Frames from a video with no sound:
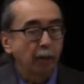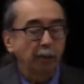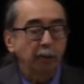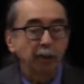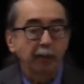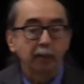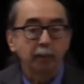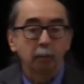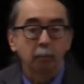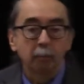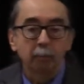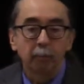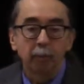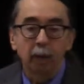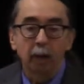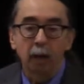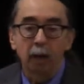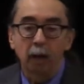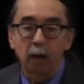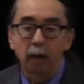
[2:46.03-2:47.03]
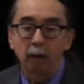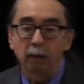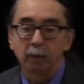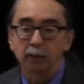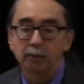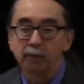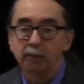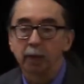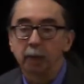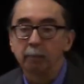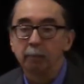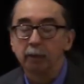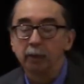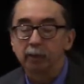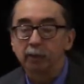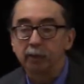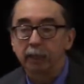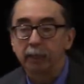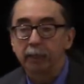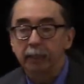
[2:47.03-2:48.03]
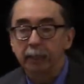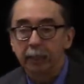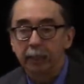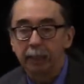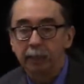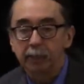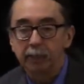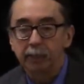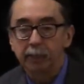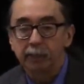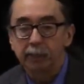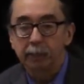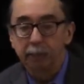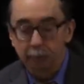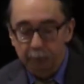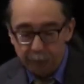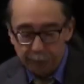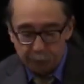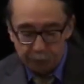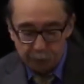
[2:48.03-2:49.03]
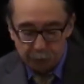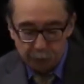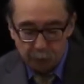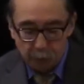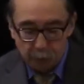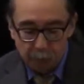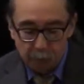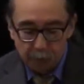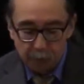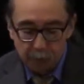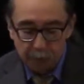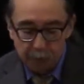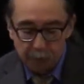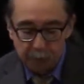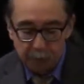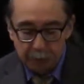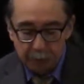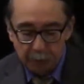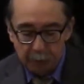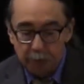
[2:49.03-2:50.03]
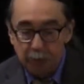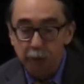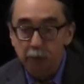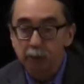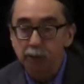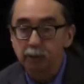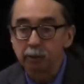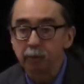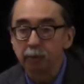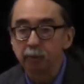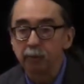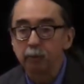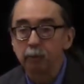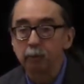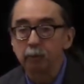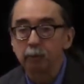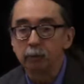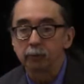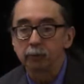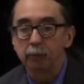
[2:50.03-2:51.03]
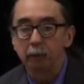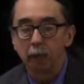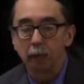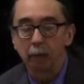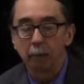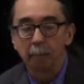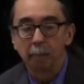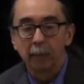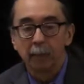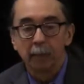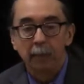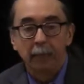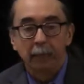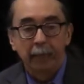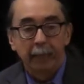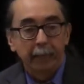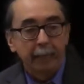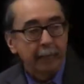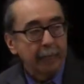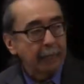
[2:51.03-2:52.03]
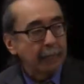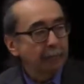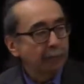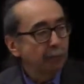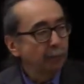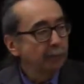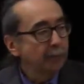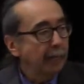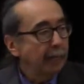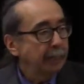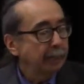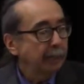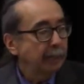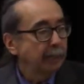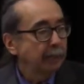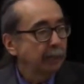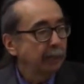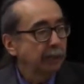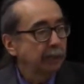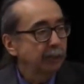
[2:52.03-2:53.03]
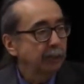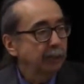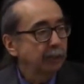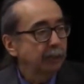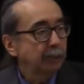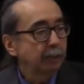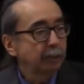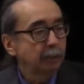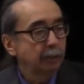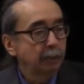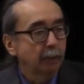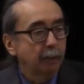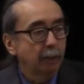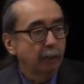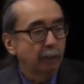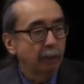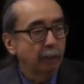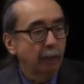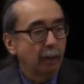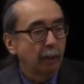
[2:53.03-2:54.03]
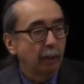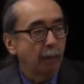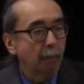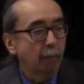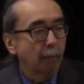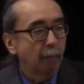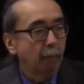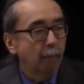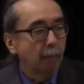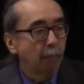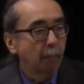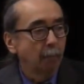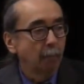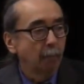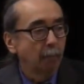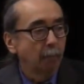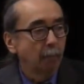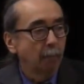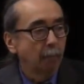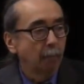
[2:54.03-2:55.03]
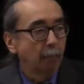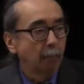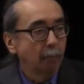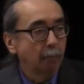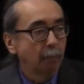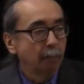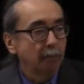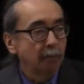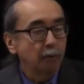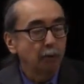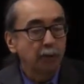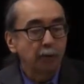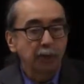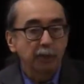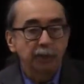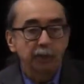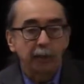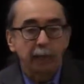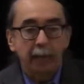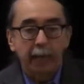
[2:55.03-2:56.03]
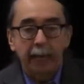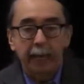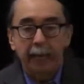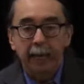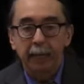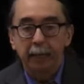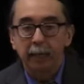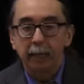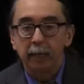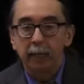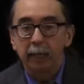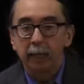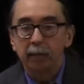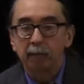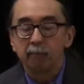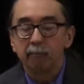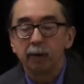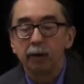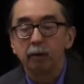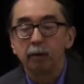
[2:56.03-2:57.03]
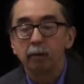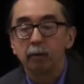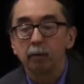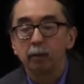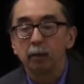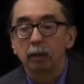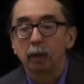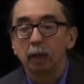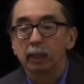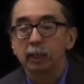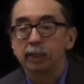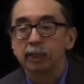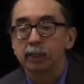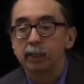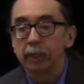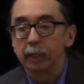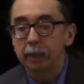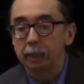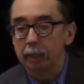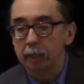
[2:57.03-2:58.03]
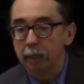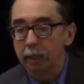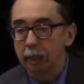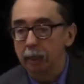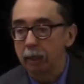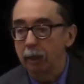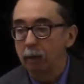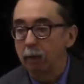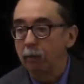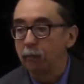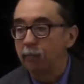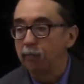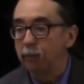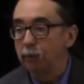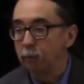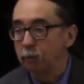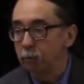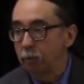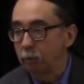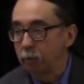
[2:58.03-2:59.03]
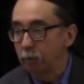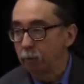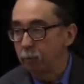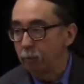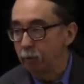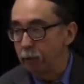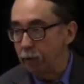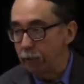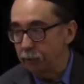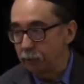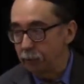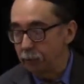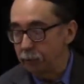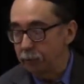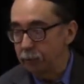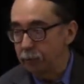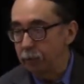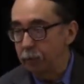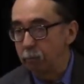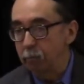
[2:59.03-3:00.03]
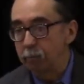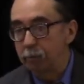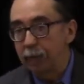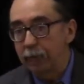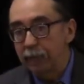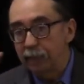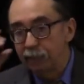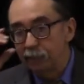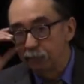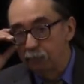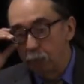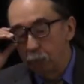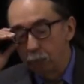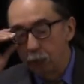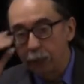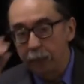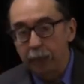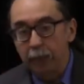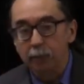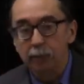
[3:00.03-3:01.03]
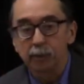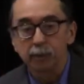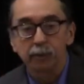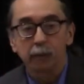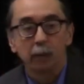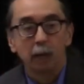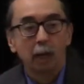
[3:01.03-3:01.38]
the things that our stubbornness indicates and still yet shows is our traditional funerals. Through the 1960s, the Uchis had a very extended funeral process that would last 4 days,